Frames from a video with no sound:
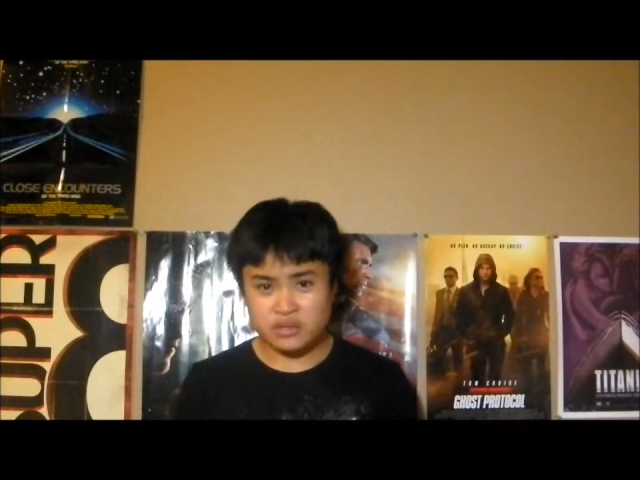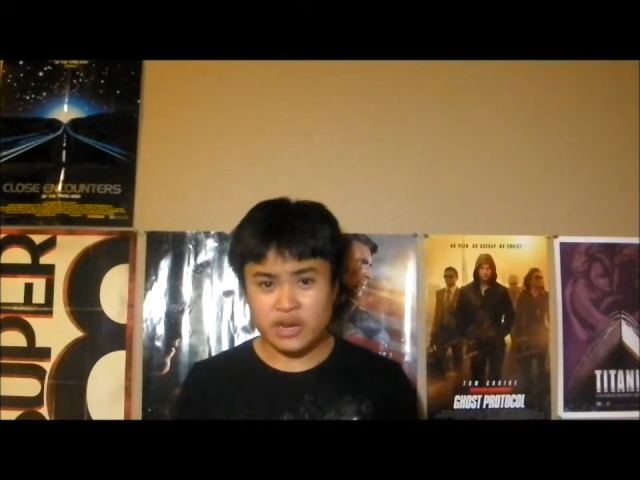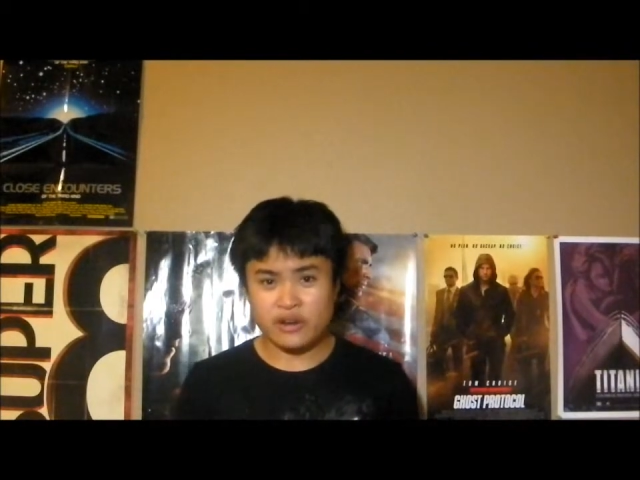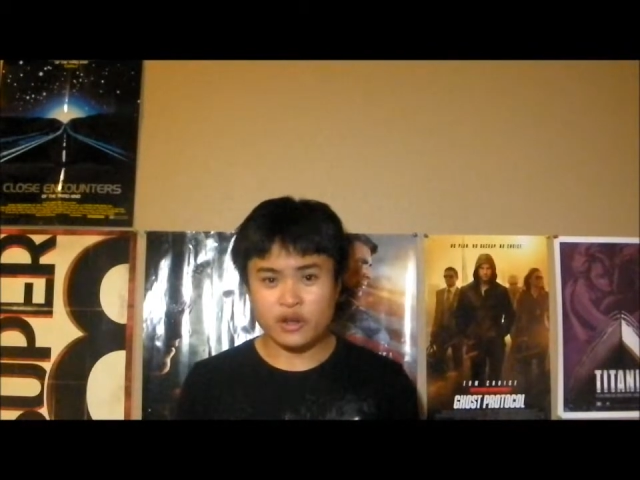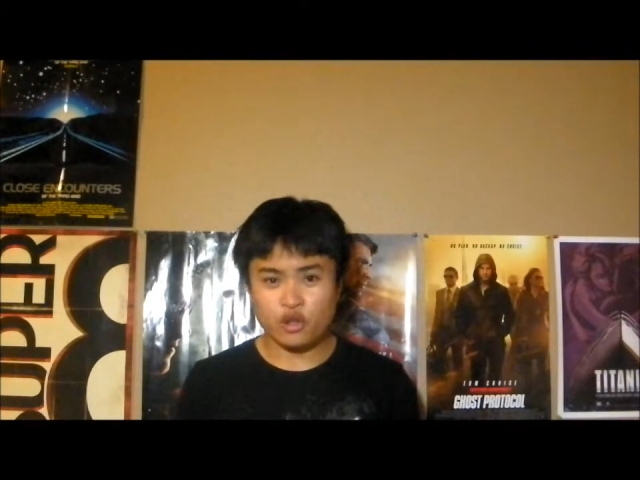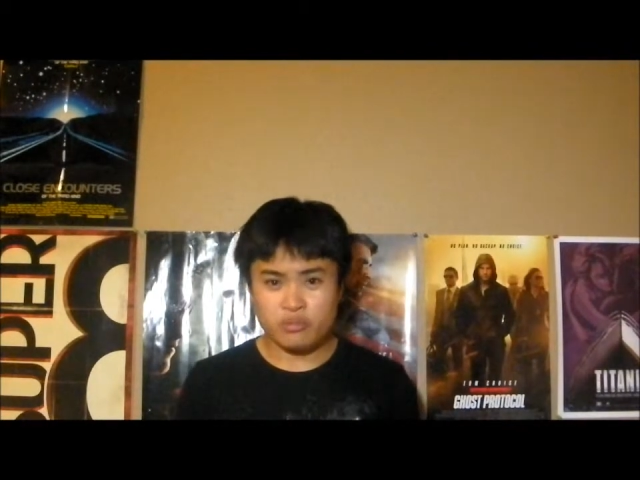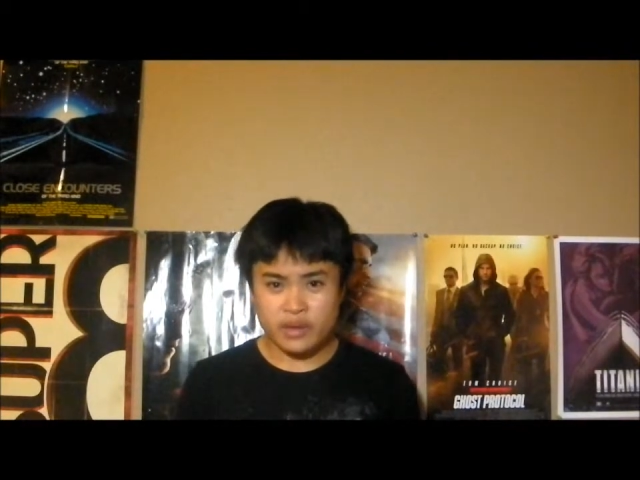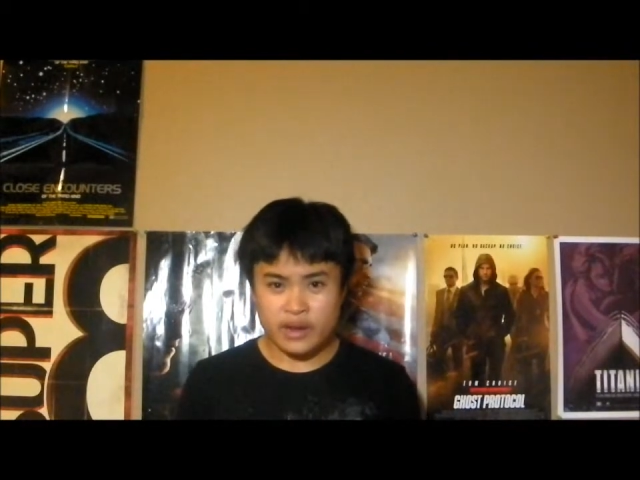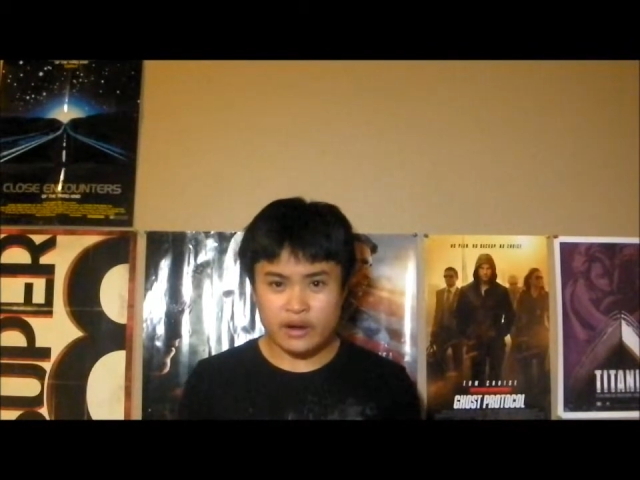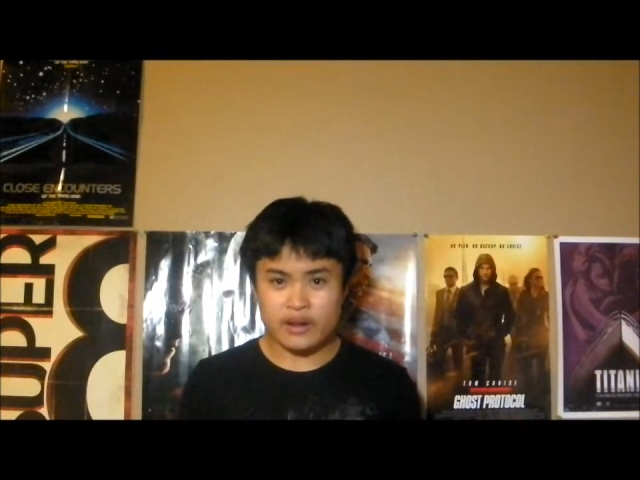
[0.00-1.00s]
Gary
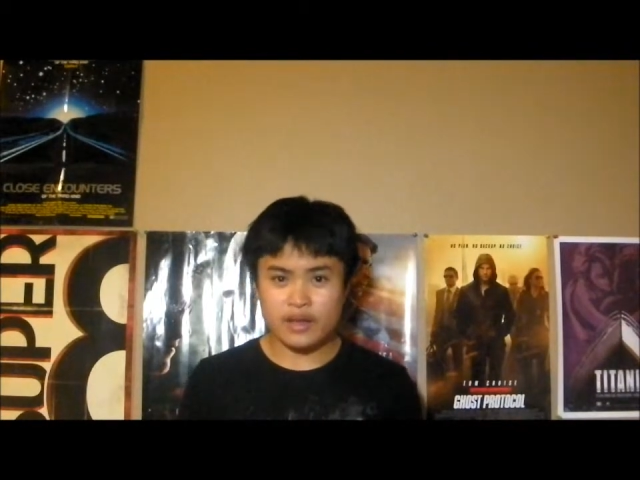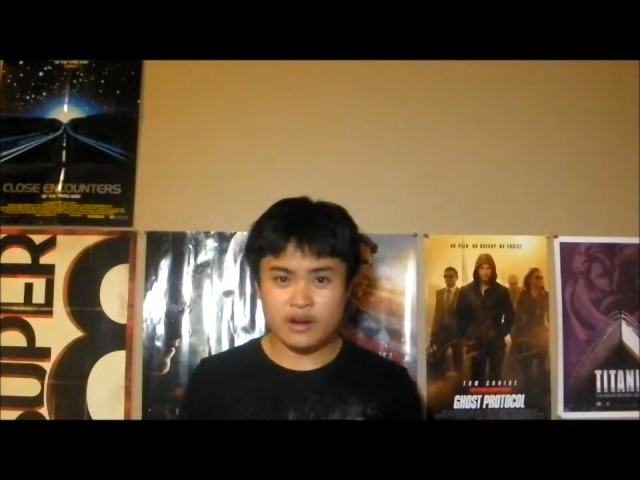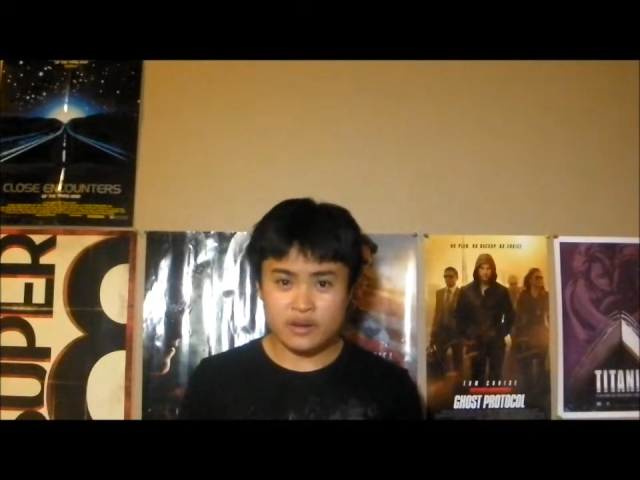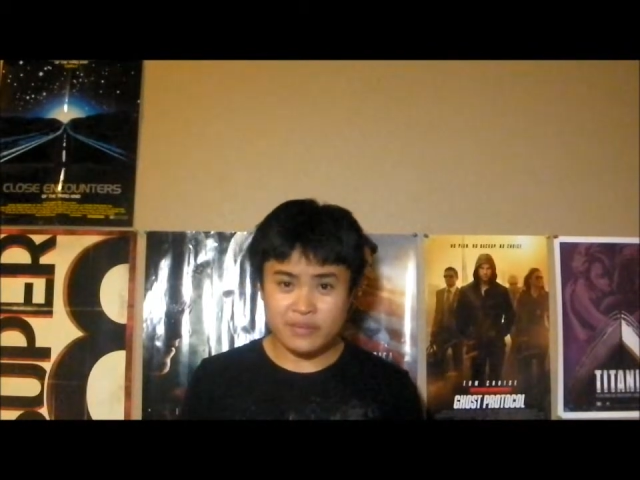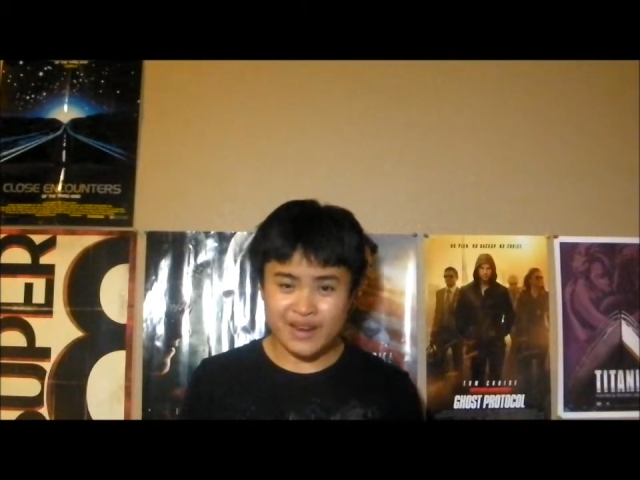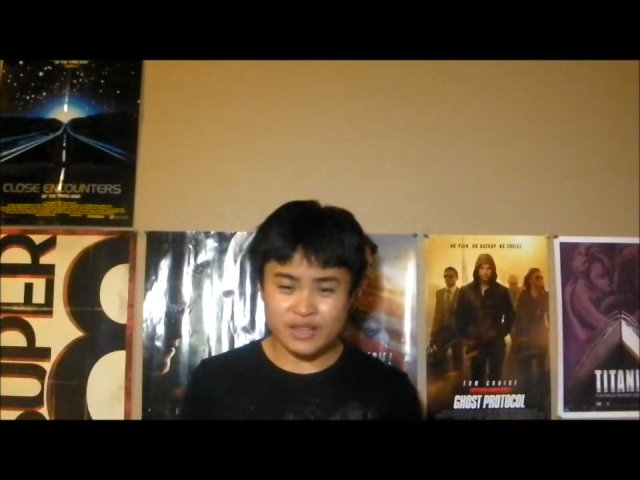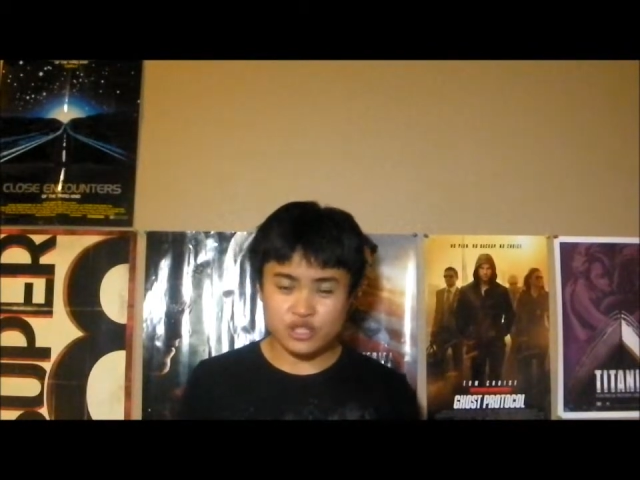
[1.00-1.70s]
Oldman, Aaron Eckhart, Maggie